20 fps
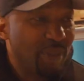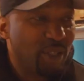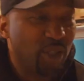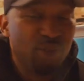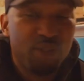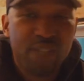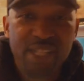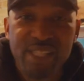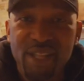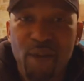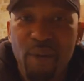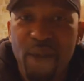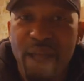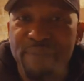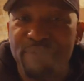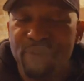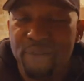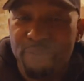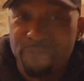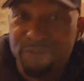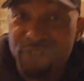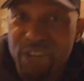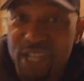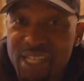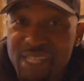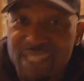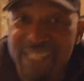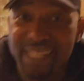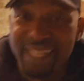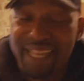but you just don't have the
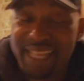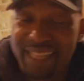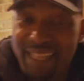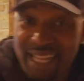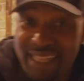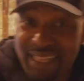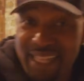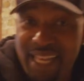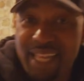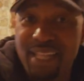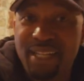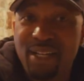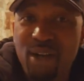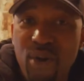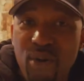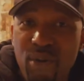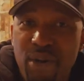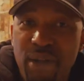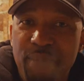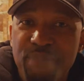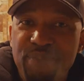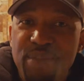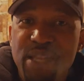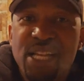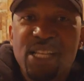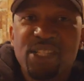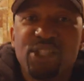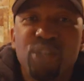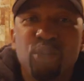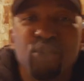funds to get that thing going.
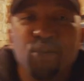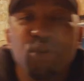So